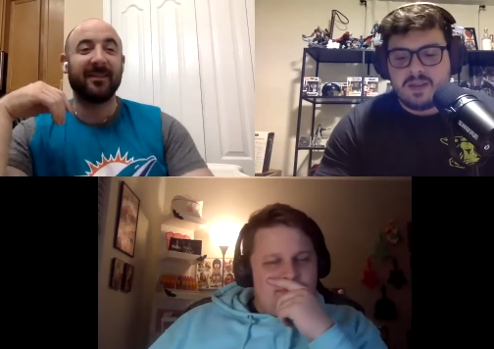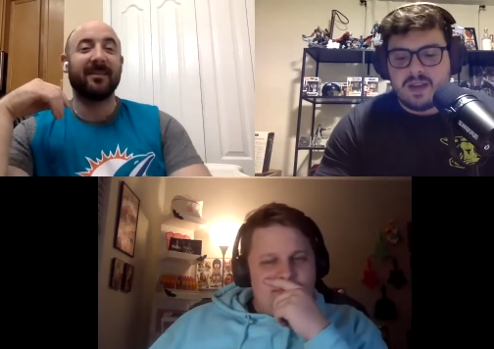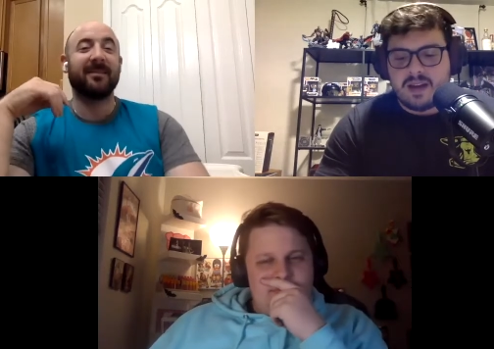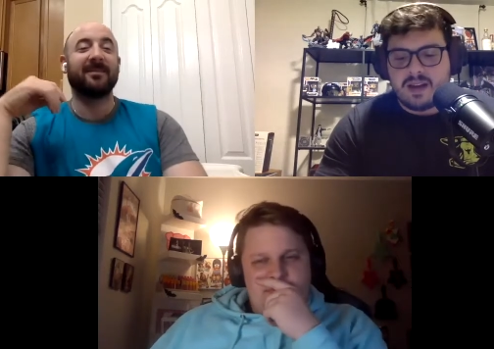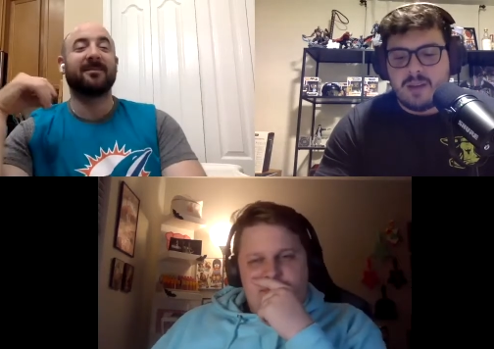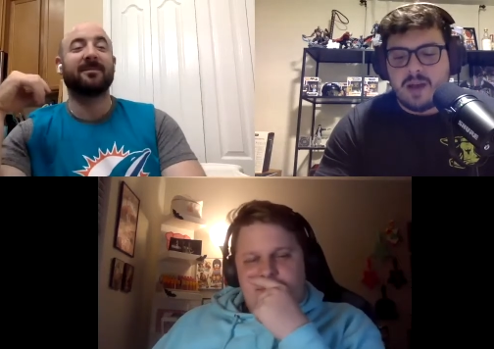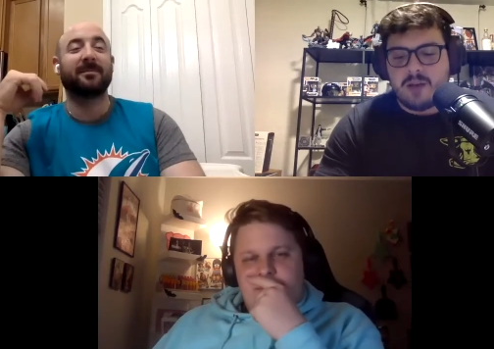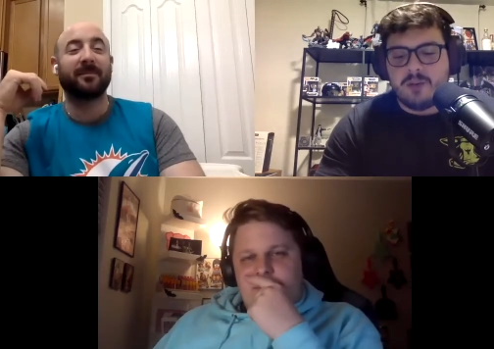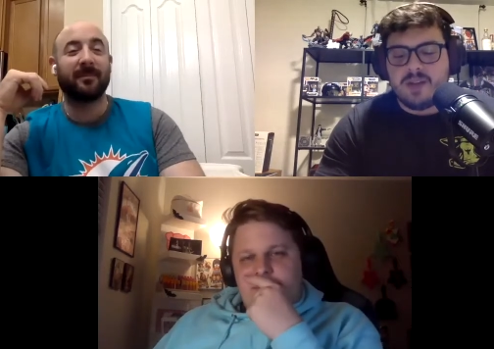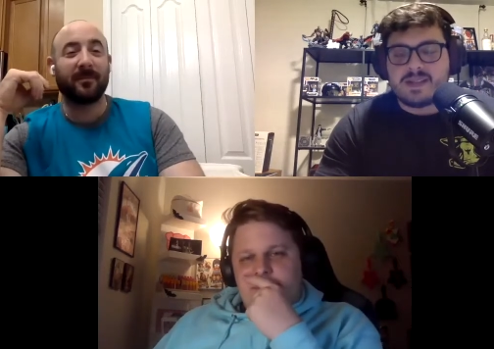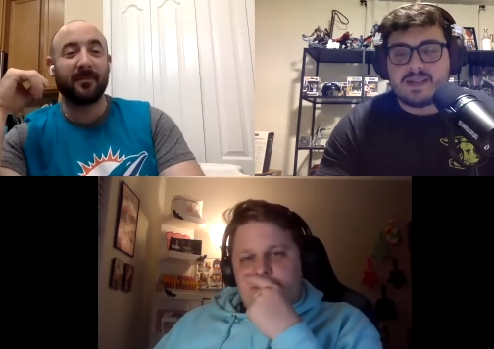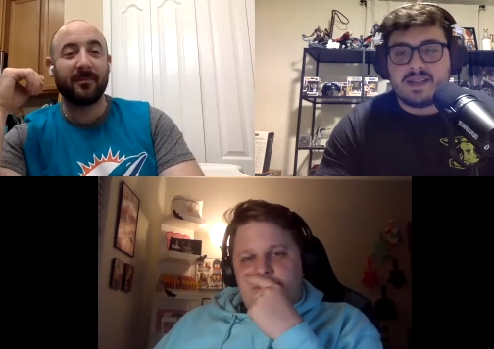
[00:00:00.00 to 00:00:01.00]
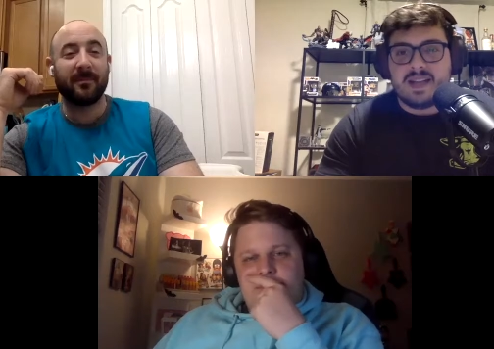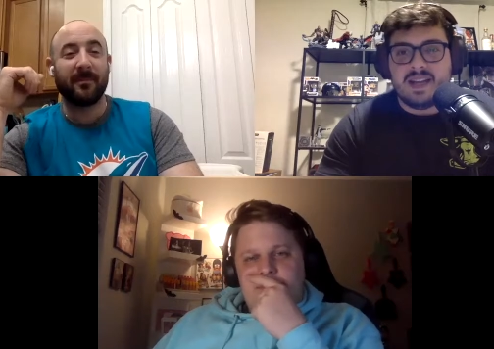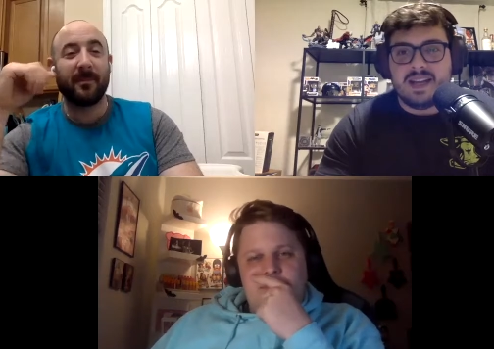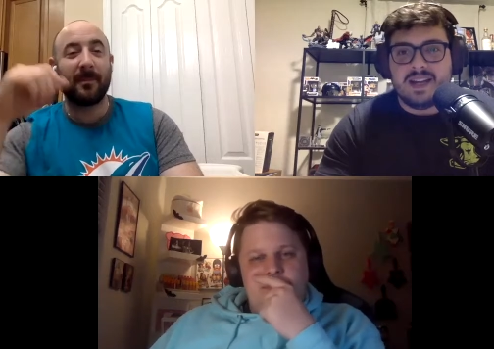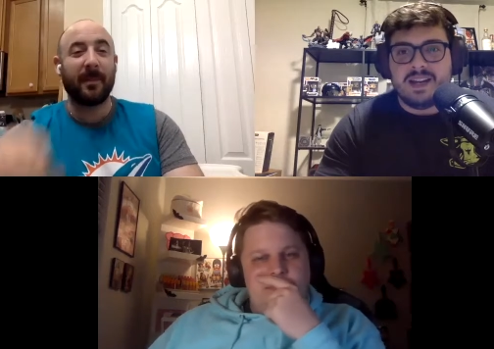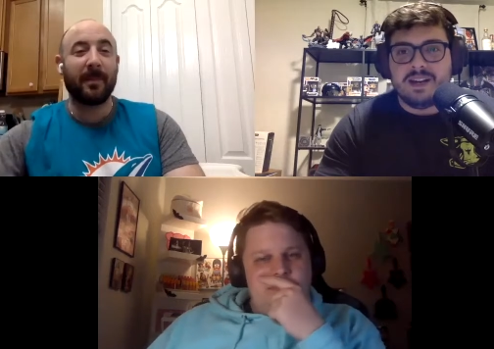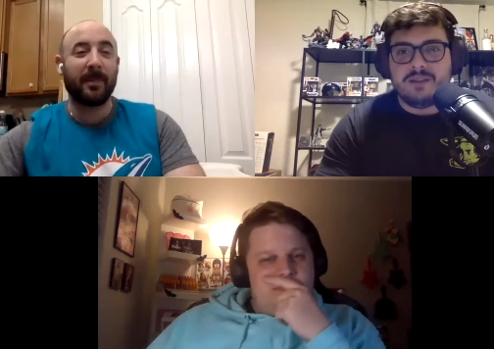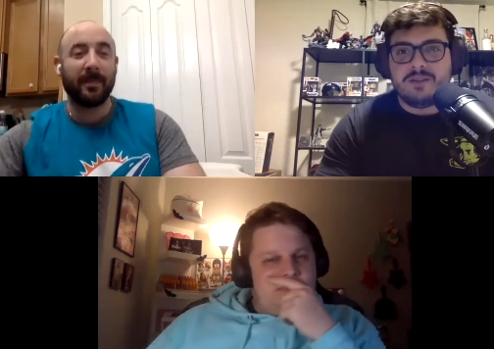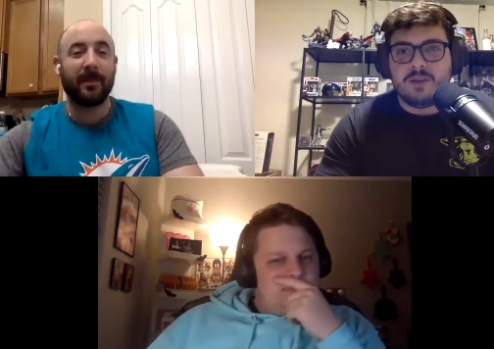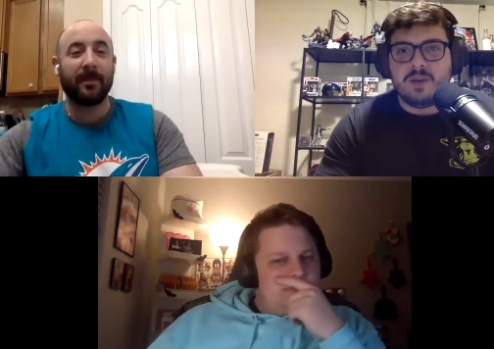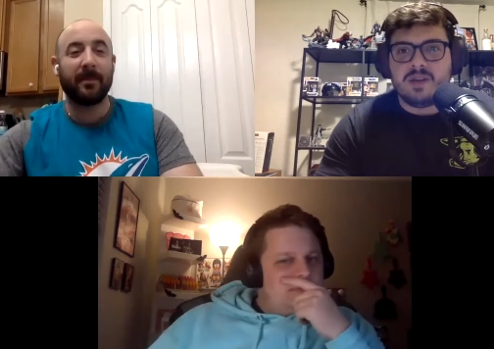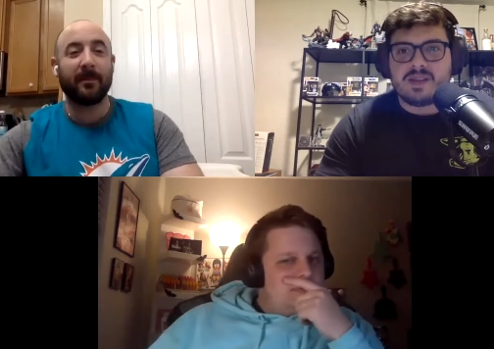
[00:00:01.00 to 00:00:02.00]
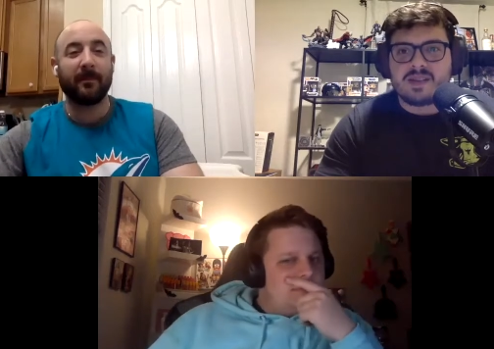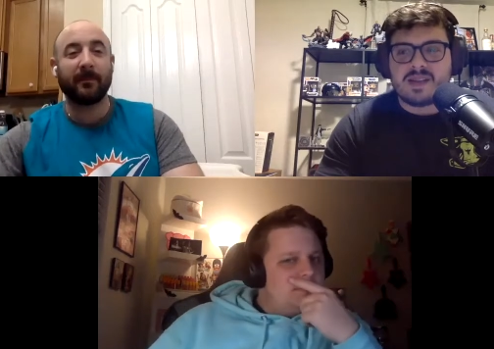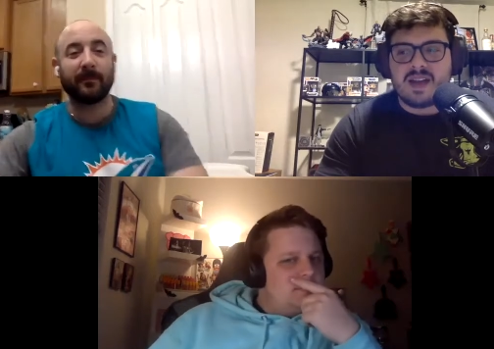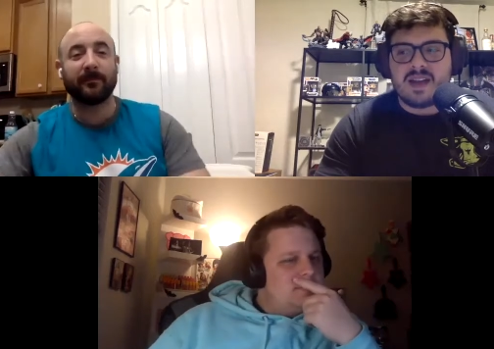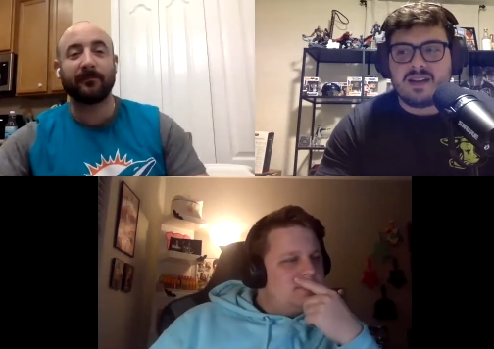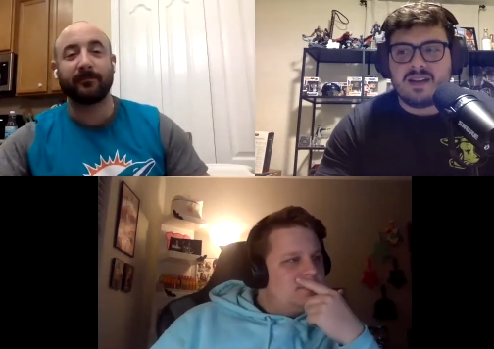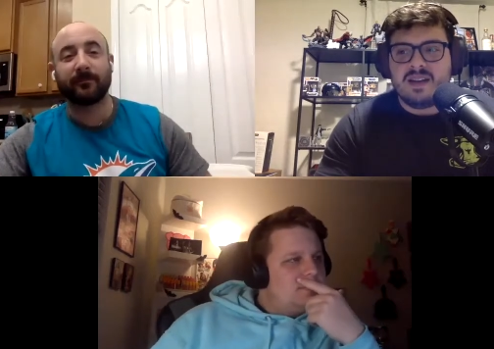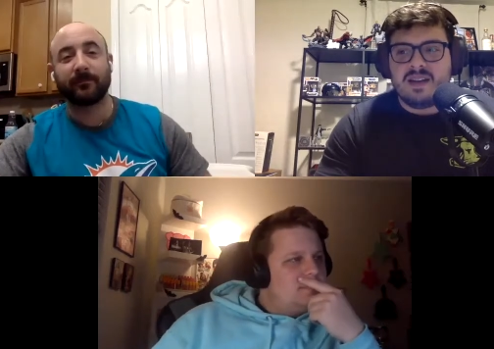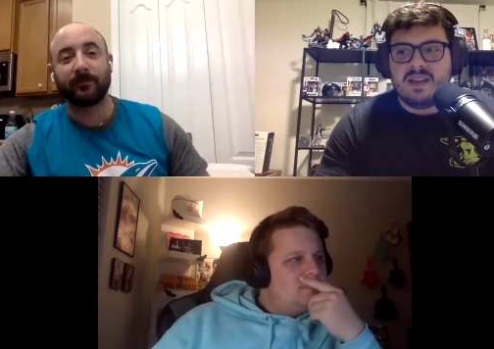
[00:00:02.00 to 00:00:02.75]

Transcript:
Speaker 1: had come out recently in an interview and said